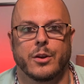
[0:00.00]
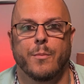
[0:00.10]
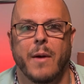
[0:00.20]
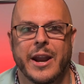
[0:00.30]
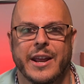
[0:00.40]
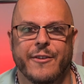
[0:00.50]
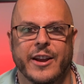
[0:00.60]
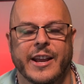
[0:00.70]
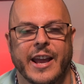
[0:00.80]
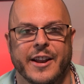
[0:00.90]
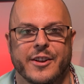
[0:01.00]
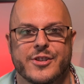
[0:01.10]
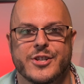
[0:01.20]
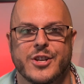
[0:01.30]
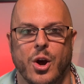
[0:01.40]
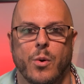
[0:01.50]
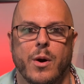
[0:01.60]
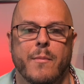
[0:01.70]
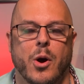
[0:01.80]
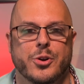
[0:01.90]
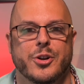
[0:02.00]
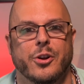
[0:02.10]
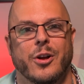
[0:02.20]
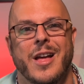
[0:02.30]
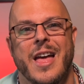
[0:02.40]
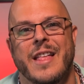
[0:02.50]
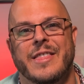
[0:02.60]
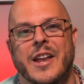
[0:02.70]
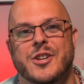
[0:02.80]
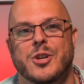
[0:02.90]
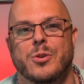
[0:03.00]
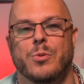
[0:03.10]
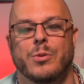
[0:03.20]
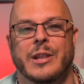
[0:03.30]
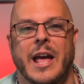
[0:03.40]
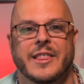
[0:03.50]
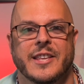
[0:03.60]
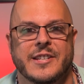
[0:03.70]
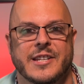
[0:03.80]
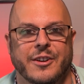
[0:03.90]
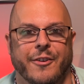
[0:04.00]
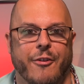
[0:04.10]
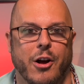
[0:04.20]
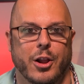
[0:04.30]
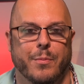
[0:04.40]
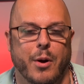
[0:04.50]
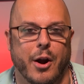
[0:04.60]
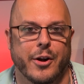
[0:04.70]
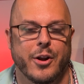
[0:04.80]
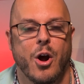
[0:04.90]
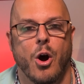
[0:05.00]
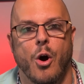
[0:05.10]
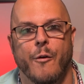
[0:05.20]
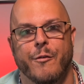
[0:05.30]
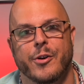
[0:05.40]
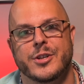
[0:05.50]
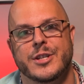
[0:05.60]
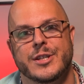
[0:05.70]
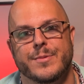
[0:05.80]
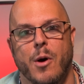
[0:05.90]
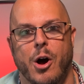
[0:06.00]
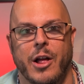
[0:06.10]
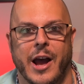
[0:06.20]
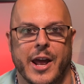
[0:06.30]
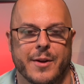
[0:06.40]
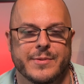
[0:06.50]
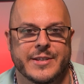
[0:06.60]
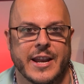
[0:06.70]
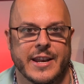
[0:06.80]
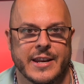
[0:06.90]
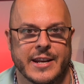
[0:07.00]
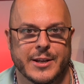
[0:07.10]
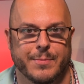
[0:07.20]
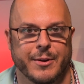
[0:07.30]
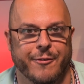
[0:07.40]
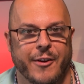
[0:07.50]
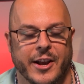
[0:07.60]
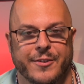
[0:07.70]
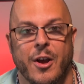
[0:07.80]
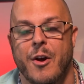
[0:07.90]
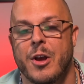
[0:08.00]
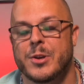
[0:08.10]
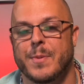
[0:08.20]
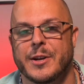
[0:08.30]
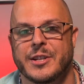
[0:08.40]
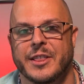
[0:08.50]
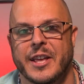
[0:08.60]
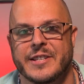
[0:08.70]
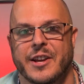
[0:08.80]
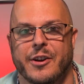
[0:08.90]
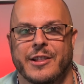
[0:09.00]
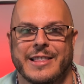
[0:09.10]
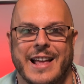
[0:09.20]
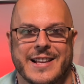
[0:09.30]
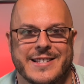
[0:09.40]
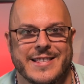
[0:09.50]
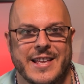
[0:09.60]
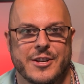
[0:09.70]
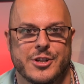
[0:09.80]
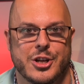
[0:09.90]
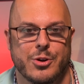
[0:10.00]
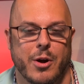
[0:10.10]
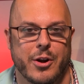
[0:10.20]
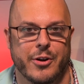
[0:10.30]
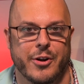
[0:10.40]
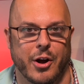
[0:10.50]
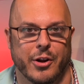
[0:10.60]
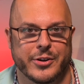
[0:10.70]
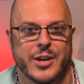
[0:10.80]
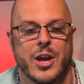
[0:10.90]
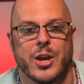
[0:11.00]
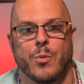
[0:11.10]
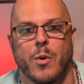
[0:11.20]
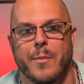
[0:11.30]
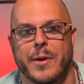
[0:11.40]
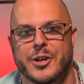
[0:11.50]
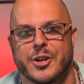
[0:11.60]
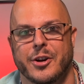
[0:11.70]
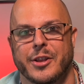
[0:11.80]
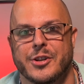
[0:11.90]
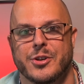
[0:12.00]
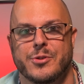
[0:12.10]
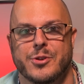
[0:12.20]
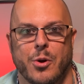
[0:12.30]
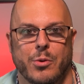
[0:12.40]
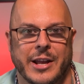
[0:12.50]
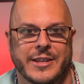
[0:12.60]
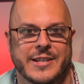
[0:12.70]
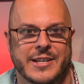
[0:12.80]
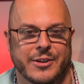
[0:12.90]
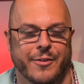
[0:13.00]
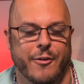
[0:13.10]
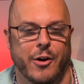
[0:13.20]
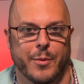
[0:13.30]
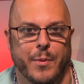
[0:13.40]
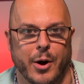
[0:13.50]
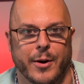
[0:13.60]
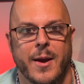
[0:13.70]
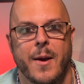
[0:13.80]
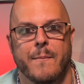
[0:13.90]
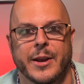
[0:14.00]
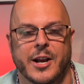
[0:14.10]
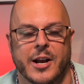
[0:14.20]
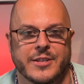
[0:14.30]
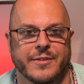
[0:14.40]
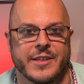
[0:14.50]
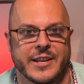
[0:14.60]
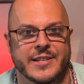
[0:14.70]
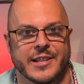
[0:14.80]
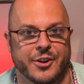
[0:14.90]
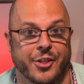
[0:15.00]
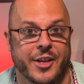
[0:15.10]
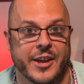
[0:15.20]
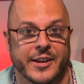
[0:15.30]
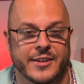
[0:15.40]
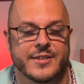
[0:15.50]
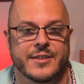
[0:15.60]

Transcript: You might even get so emotional that you let the deal fall apart over small items that need to be fixed. Especially things that are less than $200. You want to make sure that you don't let the deal fall apart because of these little things.